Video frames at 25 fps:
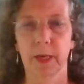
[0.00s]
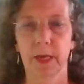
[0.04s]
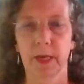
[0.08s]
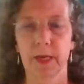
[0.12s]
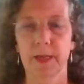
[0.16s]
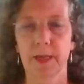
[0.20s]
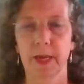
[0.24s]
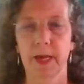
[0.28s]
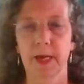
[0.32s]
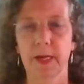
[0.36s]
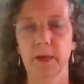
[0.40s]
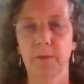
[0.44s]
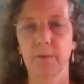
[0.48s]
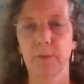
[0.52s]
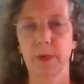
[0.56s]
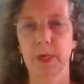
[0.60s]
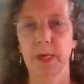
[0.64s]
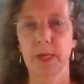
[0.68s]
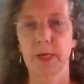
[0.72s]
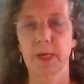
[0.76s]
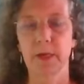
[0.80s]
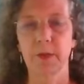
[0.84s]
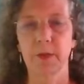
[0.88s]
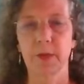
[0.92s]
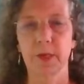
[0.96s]
And that can
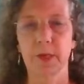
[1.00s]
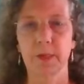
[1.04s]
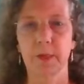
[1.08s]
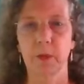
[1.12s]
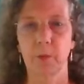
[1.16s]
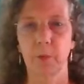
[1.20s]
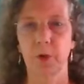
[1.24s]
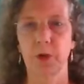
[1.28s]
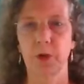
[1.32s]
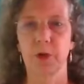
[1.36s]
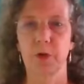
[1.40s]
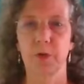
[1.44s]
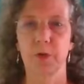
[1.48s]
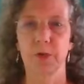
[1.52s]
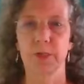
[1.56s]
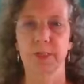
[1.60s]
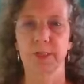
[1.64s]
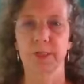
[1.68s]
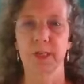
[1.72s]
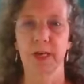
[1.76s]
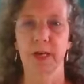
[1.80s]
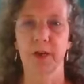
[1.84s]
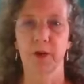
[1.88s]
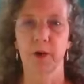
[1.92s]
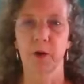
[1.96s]
be anything that we're
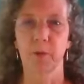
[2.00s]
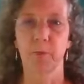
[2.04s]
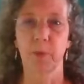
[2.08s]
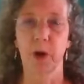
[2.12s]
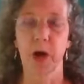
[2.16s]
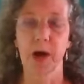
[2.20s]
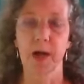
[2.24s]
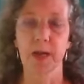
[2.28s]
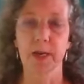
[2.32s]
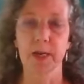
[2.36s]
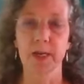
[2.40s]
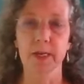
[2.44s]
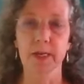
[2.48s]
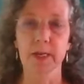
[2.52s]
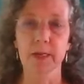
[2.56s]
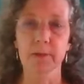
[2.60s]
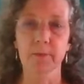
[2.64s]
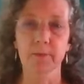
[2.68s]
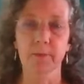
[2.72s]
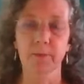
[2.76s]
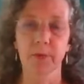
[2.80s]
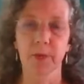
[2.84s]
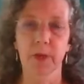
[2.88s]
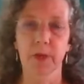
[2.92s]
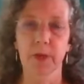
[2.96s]
noticing in our body,
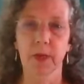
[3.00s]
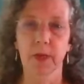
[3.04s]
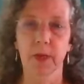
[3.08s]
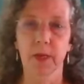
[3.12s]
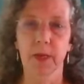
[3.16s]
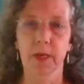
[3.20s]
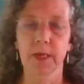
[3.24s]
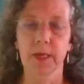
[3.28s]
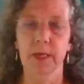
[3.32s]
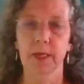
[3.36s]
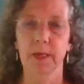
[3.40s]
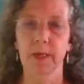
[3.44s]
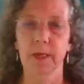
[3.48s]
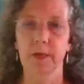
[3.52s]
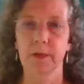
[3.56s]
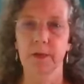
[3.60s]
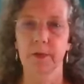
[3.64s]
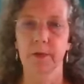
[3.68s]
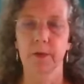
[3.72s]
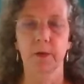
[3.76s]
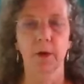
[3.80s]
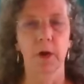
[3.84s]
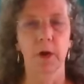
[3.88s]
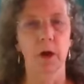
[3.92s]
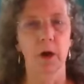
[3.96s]

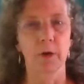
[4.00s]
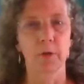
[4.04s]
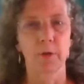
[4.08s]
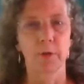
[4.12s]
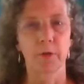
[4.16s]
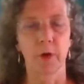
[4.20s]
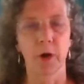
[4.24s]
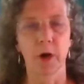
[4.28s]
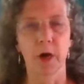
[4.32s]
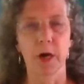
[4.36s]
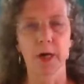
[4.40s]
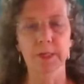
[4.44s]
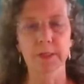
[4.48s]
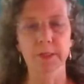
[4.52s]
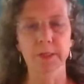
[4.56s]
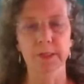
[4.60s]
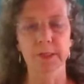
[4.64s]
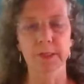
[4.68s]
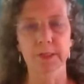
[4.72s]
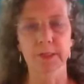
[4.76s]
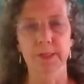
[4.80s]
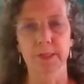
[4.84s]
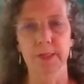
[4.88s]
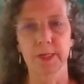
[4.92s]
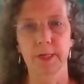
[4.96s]
in our
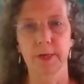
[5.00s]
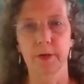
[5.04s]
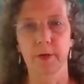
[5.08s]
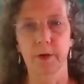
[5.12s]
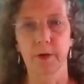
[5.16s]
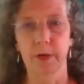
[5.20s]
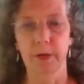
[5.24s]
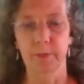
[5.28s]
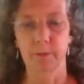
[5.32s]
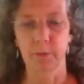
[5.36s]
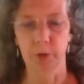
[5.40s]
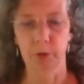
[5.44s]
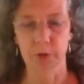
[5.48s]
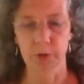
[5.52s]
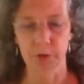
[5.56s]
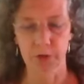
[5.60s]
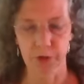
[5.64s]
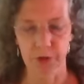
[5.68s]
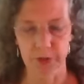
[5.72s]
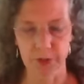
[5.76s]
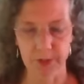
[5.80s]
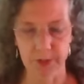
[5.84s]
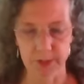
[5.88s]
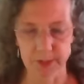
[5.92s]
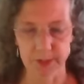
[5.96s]
thoughts, in our
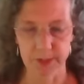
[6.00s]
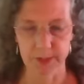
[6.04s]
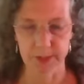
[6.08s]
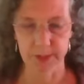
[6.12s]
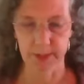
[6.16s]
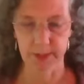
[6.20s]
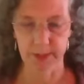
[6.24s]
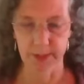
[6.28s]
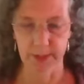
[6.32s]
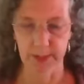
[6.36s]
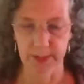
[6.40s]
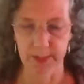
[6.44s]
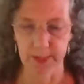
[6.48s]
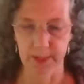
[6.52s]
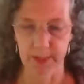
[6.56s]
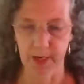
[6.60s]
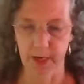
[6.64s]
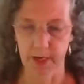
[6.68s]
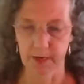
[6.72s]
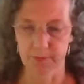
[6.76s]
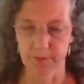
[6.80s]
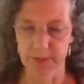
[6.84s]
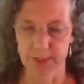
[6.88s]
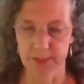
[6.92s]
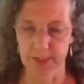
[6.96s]
emotions, any
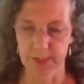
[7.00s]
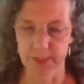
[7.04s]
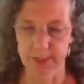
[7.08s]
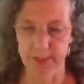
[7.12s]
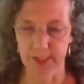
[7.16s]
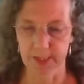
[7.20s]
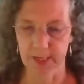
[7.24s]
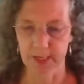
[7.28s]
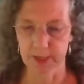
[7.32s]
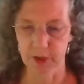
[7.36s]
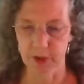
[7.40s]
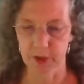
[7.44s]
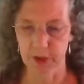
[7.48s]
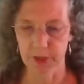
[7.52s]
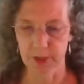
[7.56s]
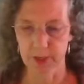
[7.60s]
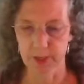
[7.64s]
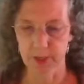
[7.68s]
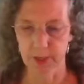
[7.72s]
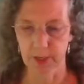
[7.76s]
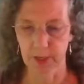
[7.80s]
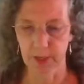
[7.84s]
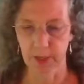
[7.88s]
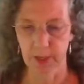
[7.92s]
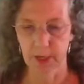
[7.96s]
kind of
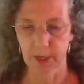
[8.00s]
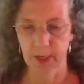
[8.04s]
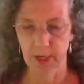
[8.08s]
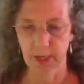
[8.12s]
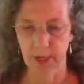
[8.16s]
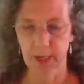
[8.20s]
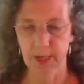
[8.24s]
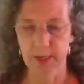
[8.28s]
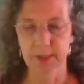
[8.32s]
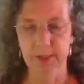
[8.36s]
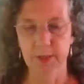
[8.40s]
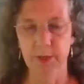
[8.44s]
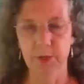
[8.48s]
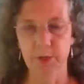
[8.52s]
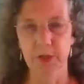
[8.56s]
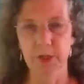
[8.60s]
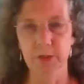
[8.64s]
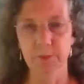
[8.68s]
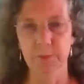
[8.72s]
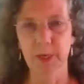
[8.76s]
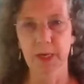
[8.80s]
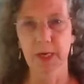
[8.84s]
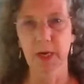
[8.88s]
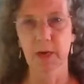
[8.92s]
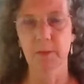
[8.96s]
sensation. And so
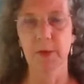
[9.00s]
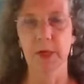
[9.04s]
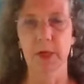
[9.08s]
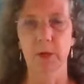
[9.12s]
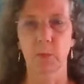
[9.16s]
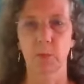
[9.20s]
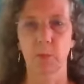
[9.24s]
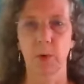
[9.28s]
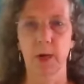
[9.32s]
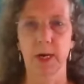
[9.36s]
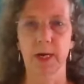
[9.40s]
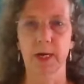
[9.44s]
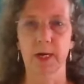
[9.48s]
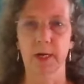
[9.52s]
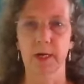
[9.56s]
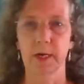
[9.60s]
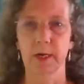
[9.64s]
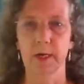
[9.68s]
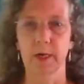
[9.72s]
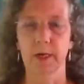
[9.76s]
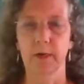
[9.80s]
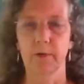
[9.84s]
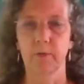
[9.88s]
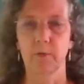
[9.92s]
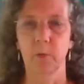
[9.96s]
just becoming
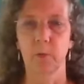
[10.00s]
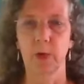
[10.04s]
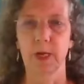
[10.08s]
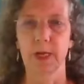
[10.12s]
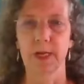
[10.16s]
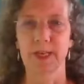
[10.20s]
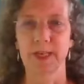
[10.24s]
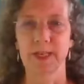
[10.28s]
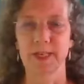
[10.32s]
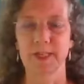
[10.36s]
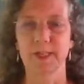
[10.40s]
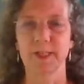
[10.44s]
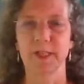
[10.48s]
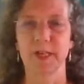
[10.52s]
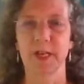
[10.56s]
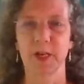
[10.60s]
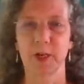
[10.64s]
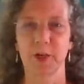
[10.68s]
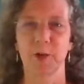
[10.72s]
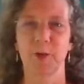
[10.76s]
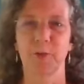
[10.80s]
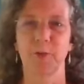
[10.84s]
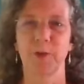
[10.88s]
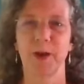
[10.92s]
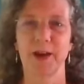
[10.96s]
aware of what is
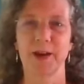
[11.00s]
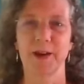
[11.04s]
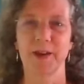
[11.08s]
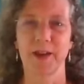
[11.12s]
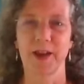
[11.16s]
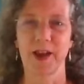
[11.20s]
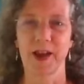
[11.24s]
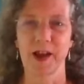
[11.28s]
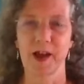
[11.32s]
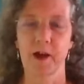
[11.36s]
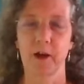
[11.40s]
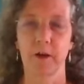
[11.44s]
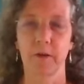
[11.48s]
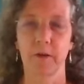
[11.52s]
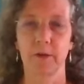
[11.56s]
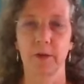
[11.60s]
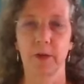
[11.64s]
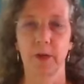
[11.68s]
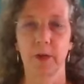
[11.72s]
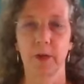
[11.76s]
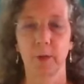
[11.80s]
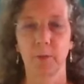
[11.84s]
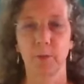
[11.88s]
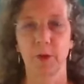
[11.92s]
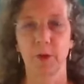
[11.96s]
here right now
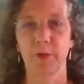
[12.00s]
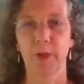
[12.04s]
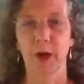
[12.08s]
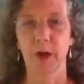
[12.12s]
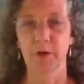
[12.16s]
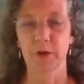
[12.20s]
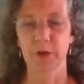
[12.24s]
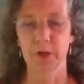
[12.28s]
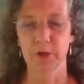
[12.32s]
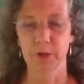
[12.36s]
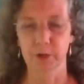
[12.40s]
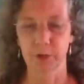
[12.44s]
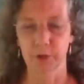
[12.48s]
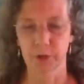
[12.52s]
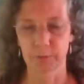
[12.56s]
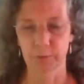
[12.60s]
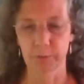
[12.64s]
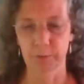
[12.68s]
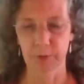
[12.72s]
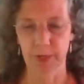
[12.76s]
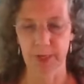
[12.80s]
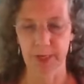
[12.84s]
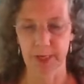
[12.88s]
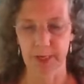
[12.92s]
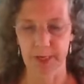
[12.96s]
without
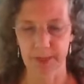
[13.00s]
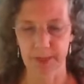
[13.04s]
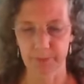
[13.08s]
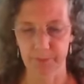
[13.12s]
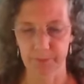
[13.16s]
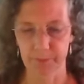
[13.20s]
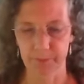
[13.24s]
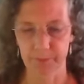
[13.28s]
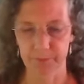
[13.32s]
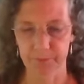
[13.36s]
interpreting.